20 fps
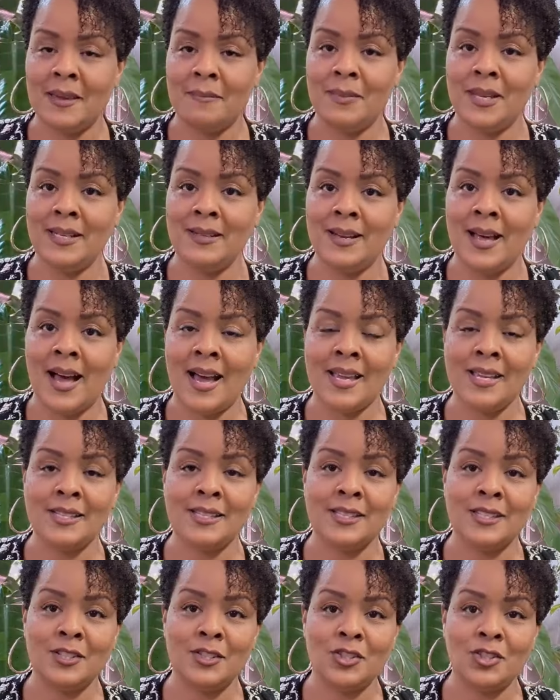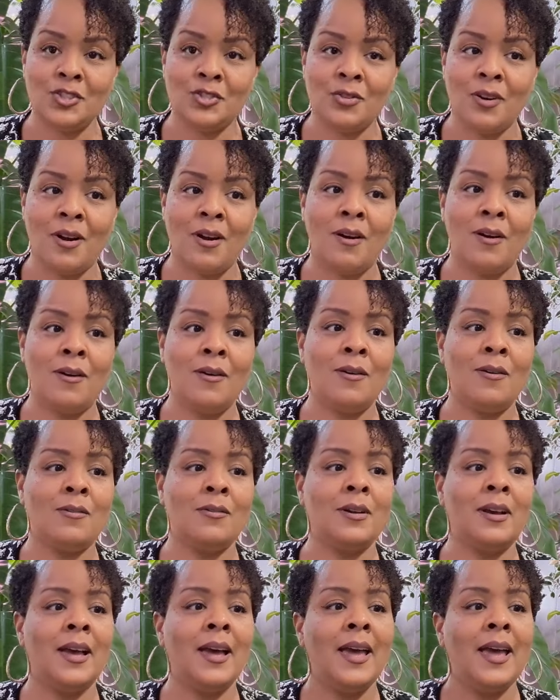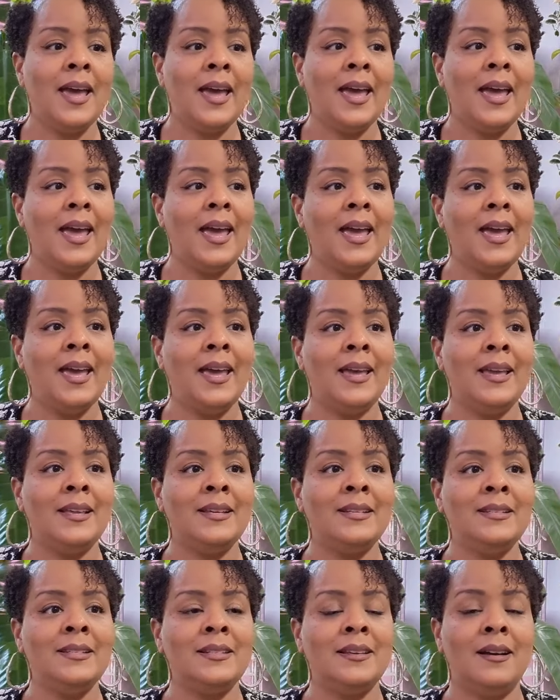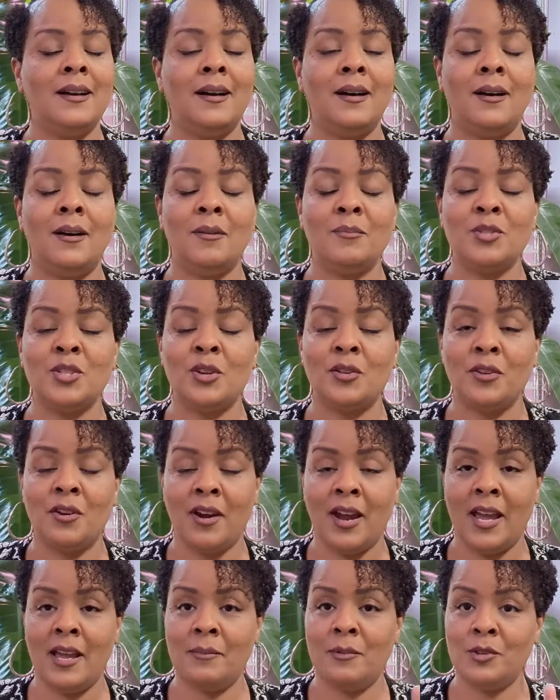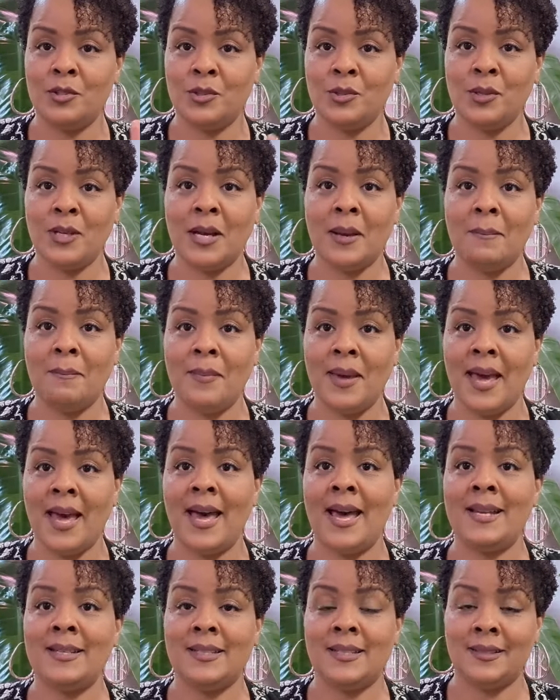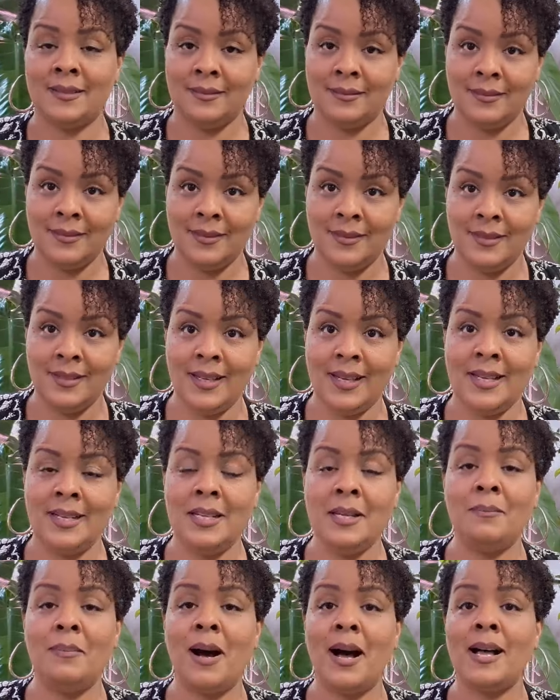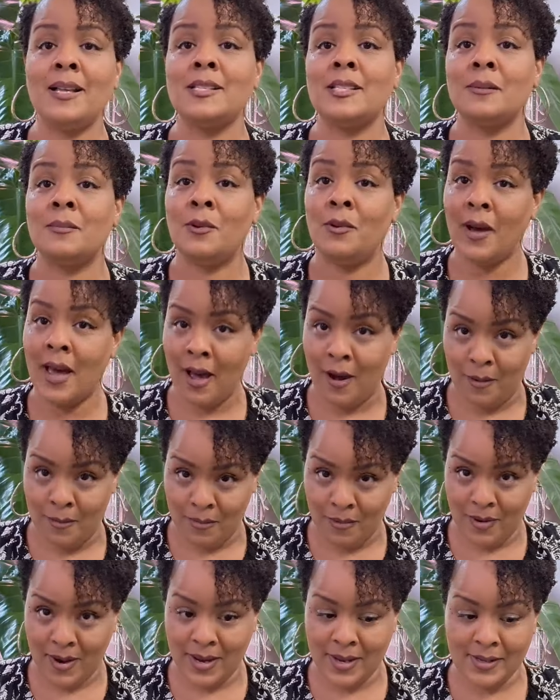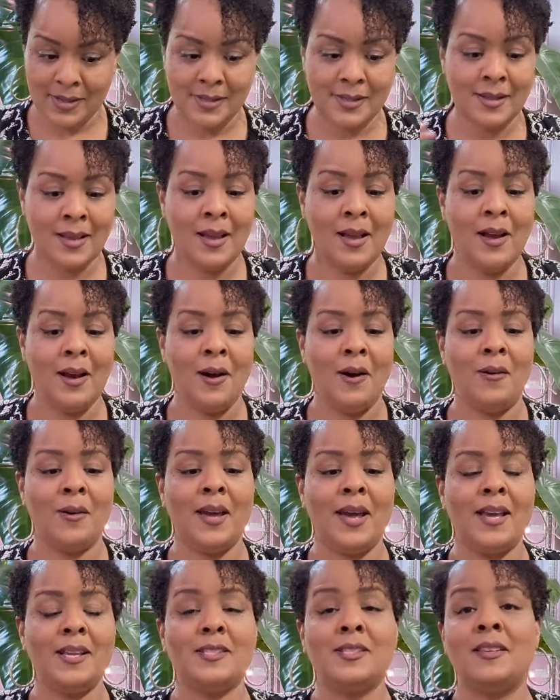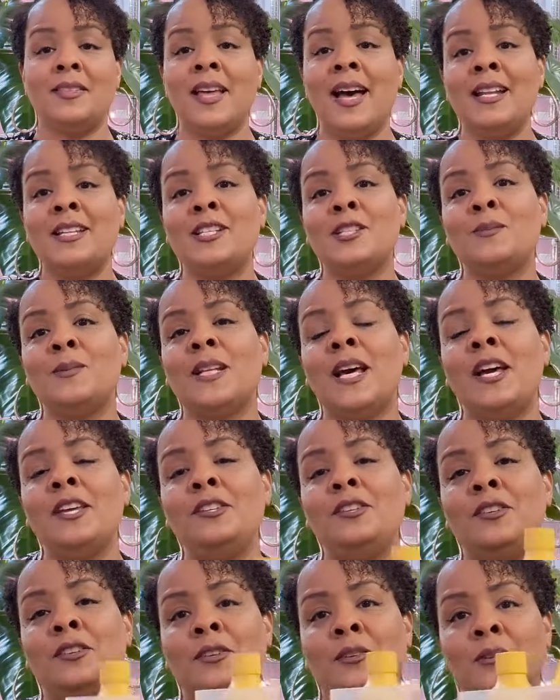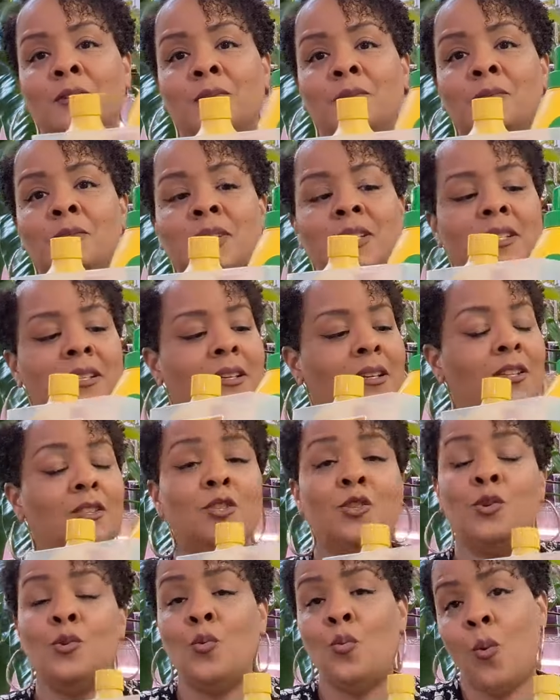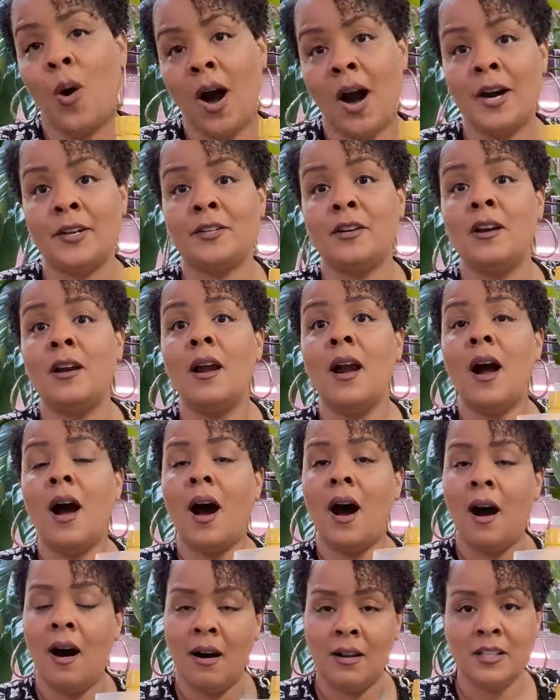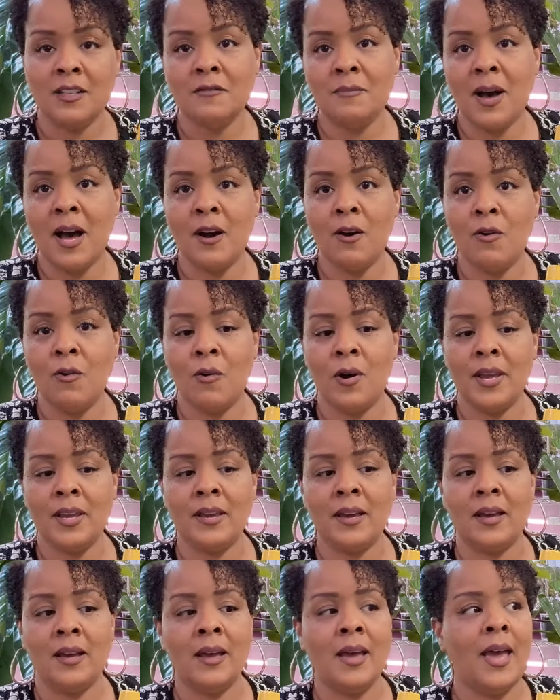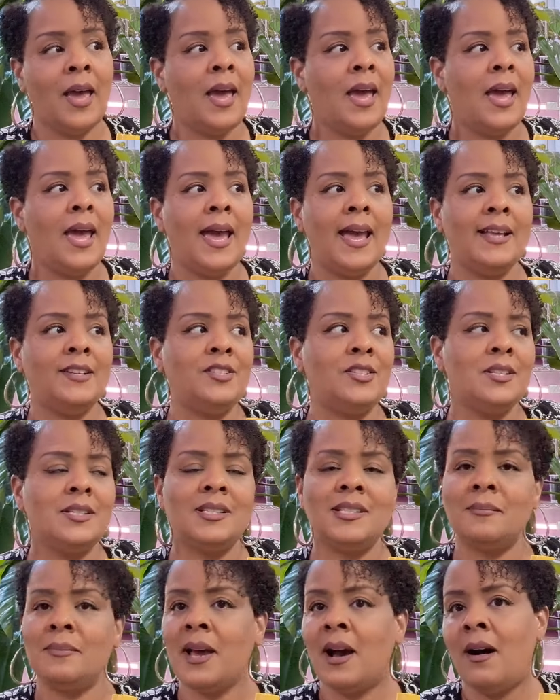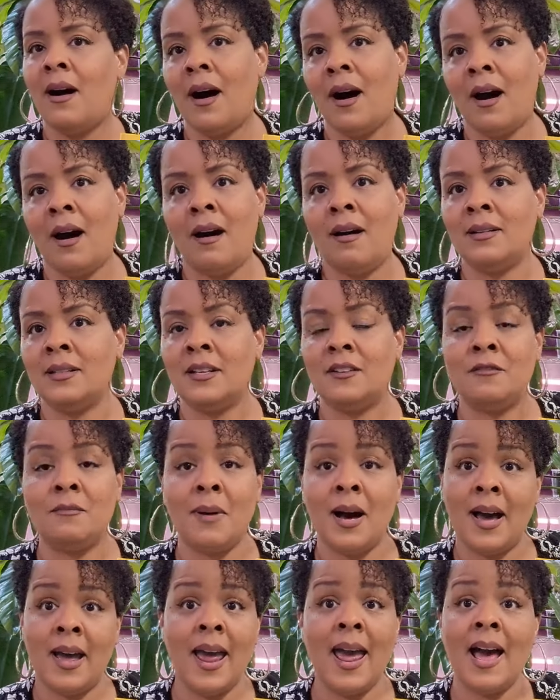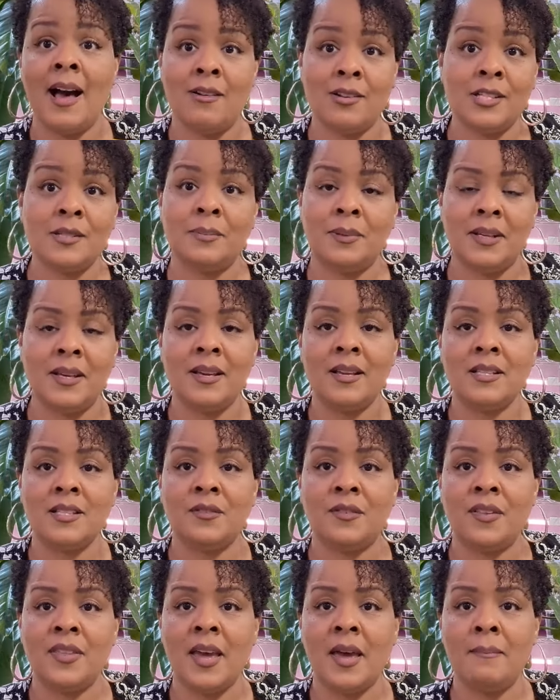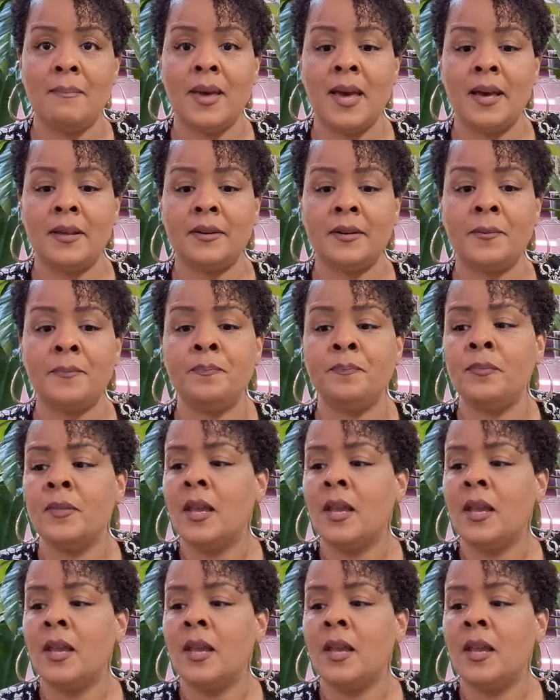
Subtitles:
can be nice and strong, and so they're able to combat any possible outbreaks. Okay, so that is what I use to water all of my Hoya and just about all of my house plants for that matter.